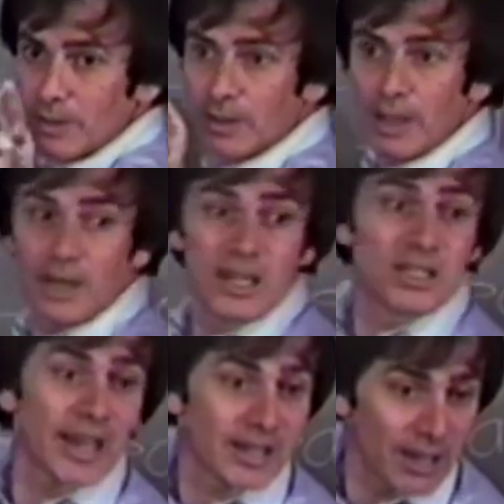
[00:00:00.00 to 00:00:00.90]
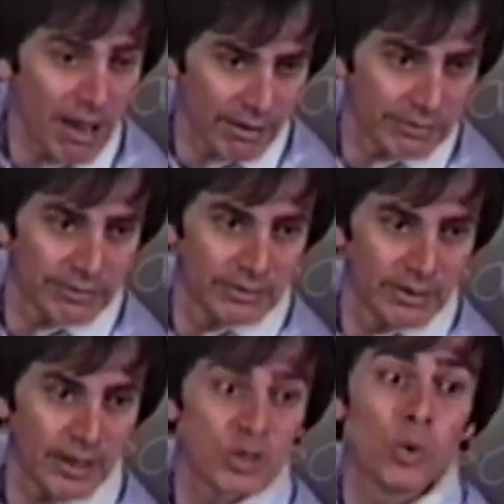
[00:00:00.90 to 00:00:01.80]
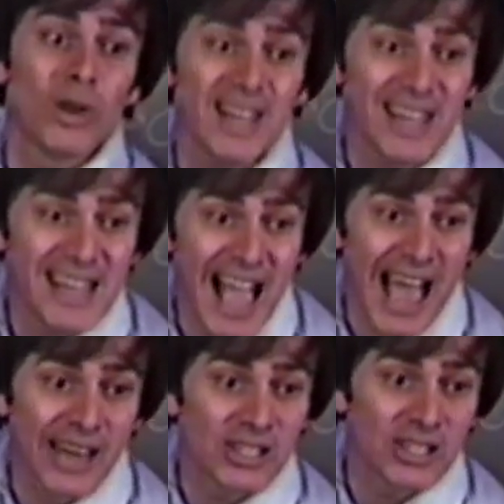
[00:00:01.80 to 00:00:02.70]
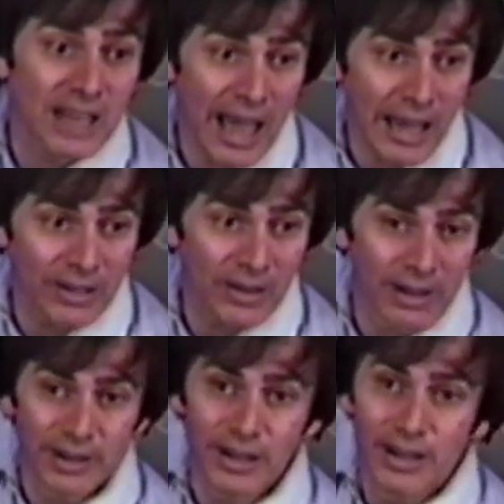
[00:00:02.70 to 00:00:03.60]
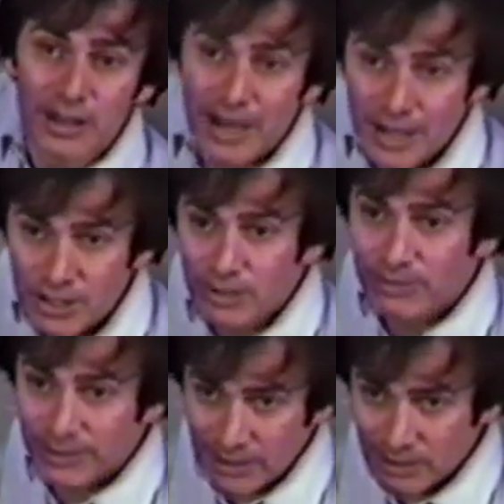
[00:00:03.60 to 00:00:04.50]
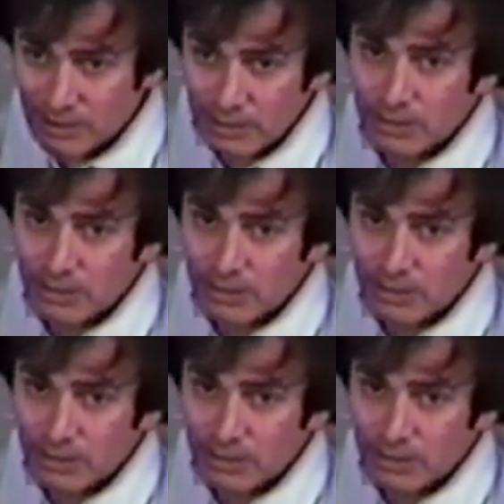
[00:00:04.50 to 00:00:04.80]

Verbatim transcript: And he takes off. 20 yard start on an international field.